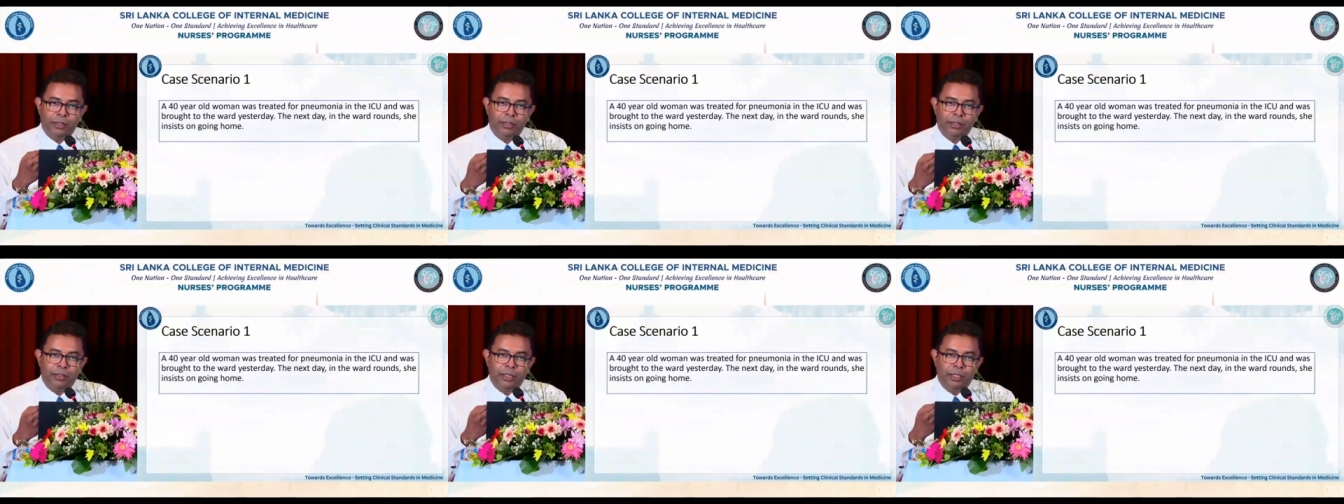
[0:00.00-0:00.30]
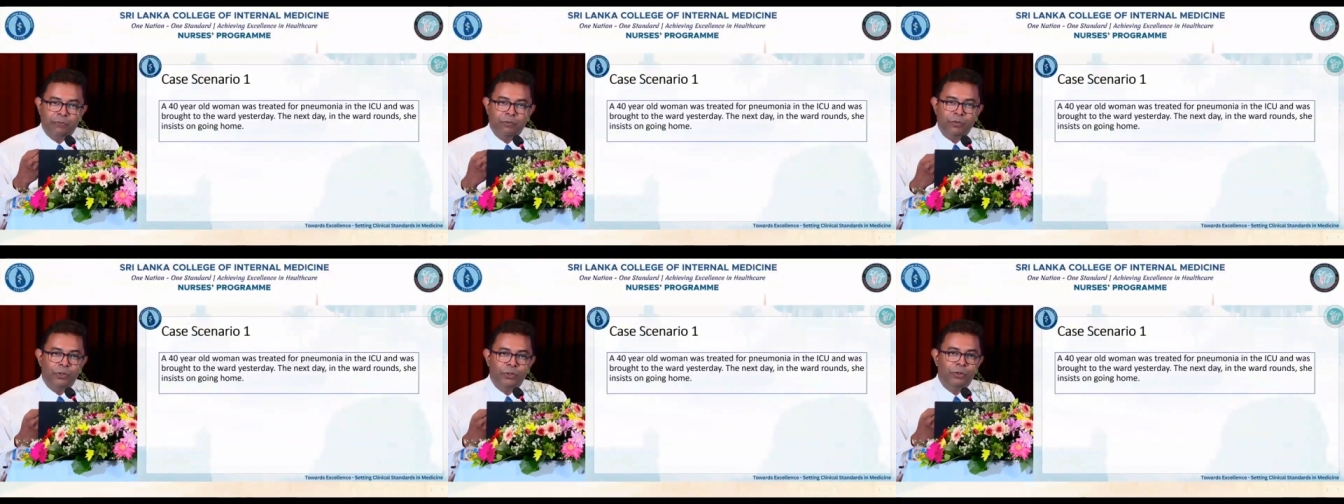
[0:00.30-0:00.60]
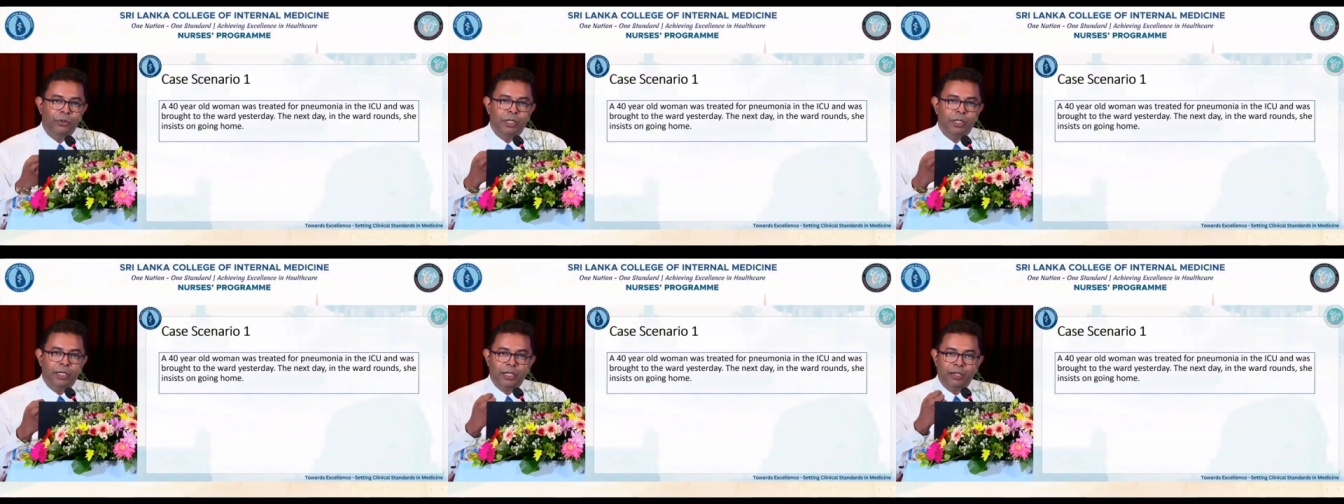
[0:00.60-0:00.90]
if
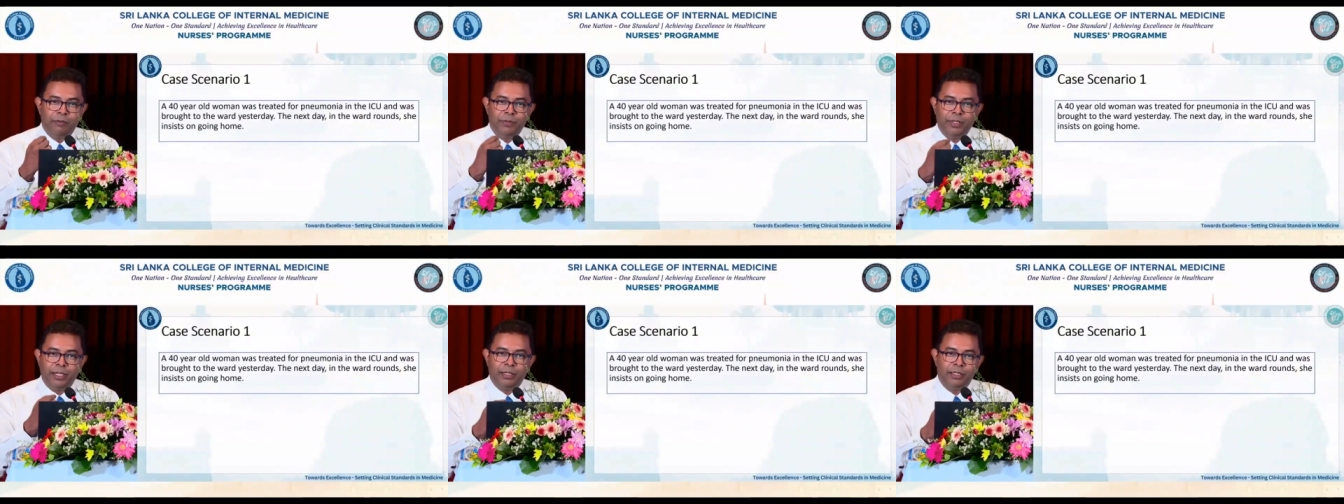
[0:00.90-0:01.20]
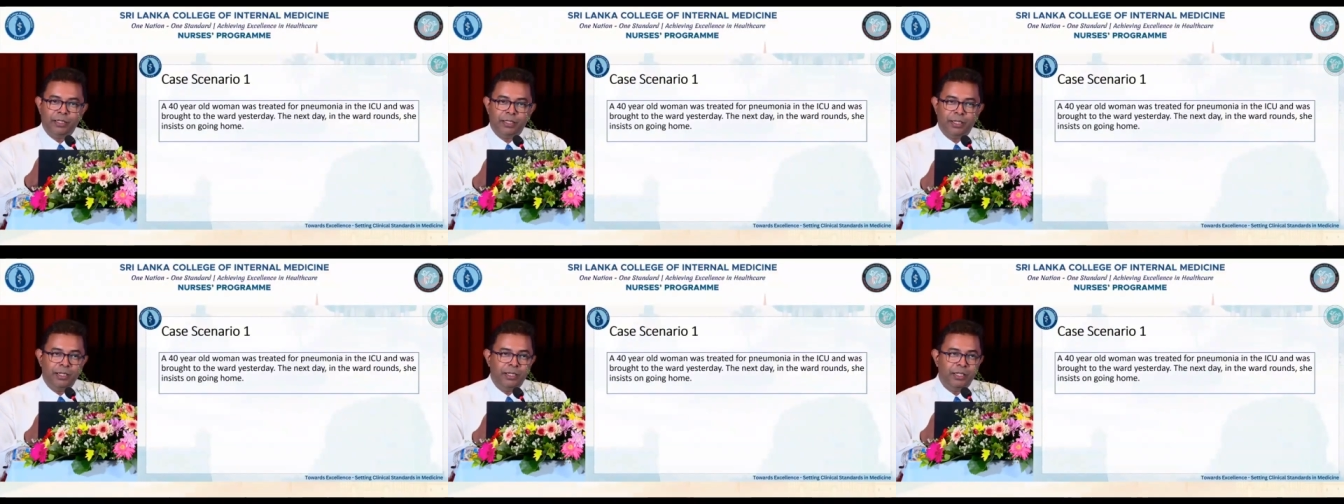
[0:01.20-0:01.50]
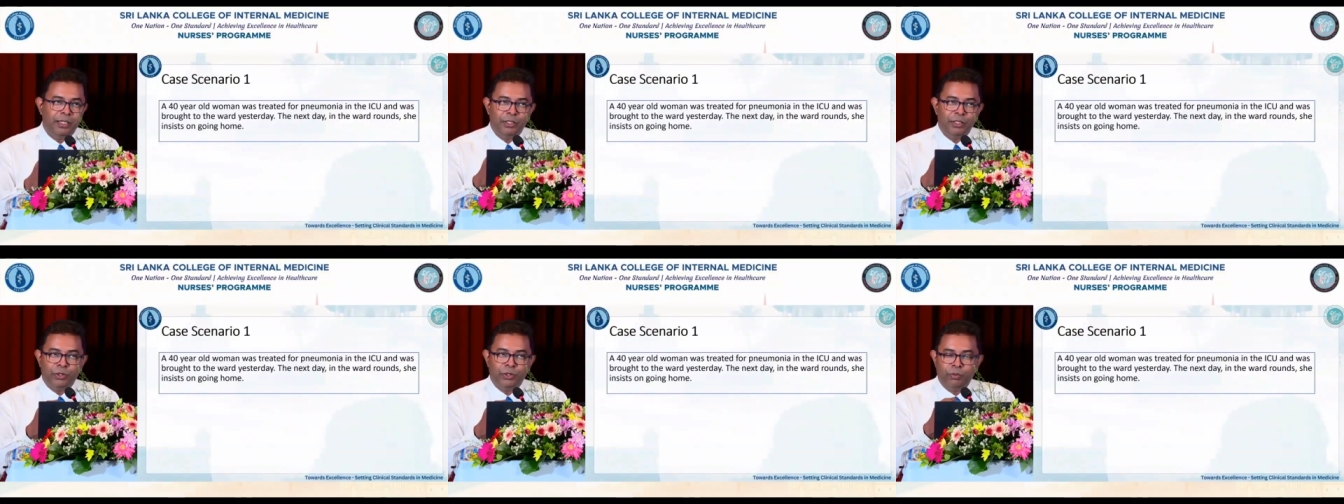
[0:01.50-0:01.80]
you allow that
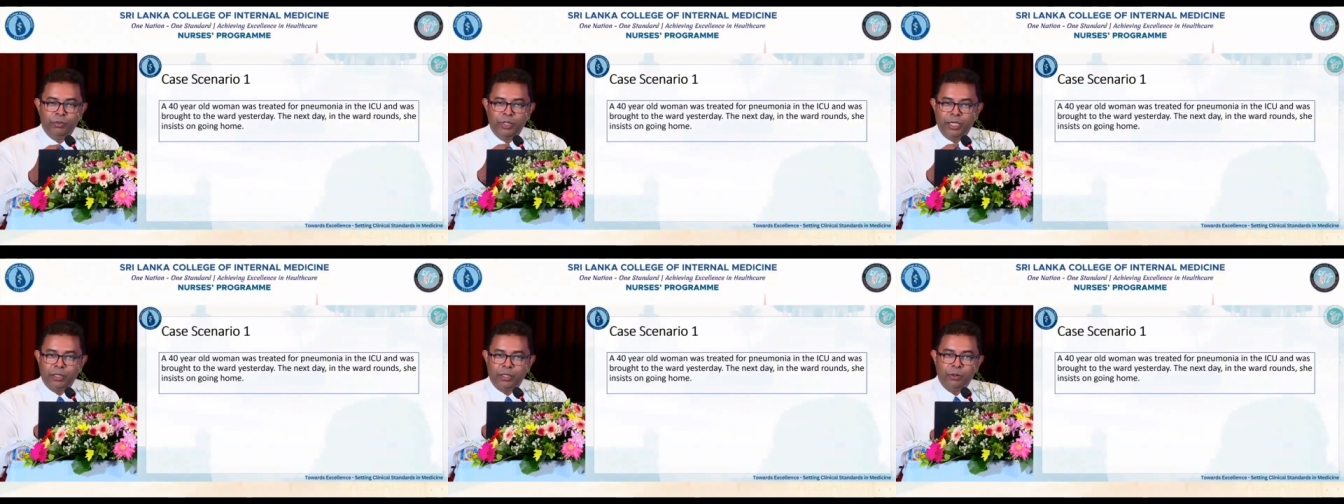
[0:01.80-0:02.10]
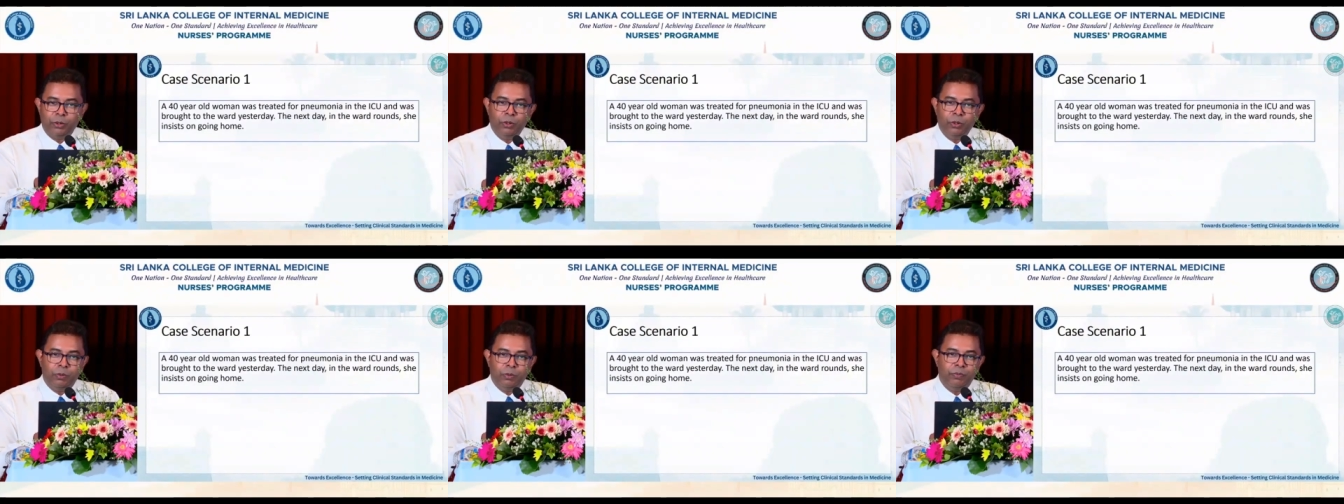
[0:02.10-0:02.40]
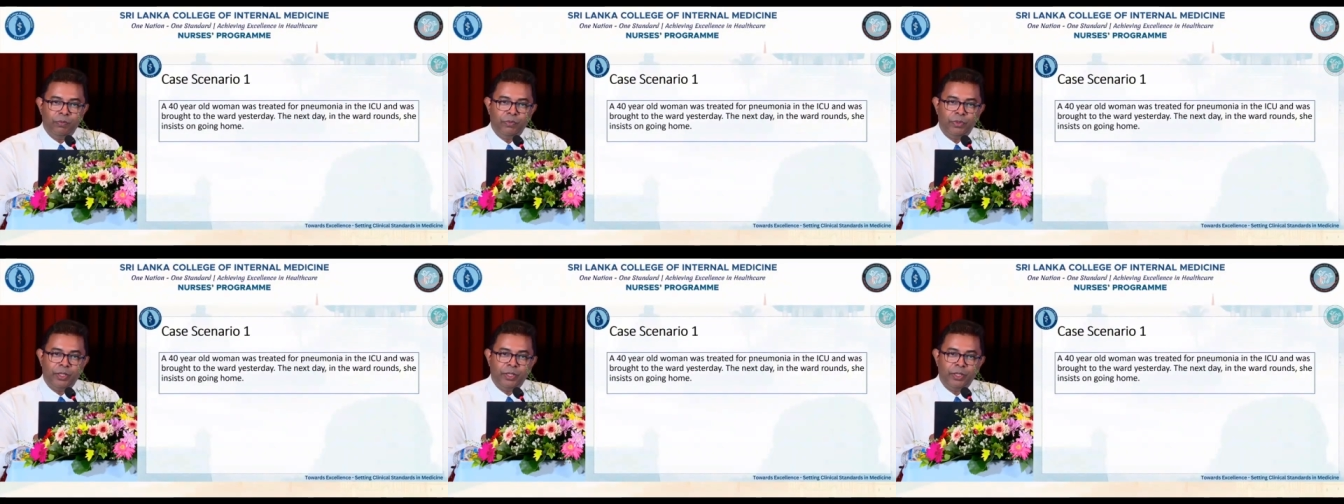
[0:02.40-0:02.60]
teenager to be at home,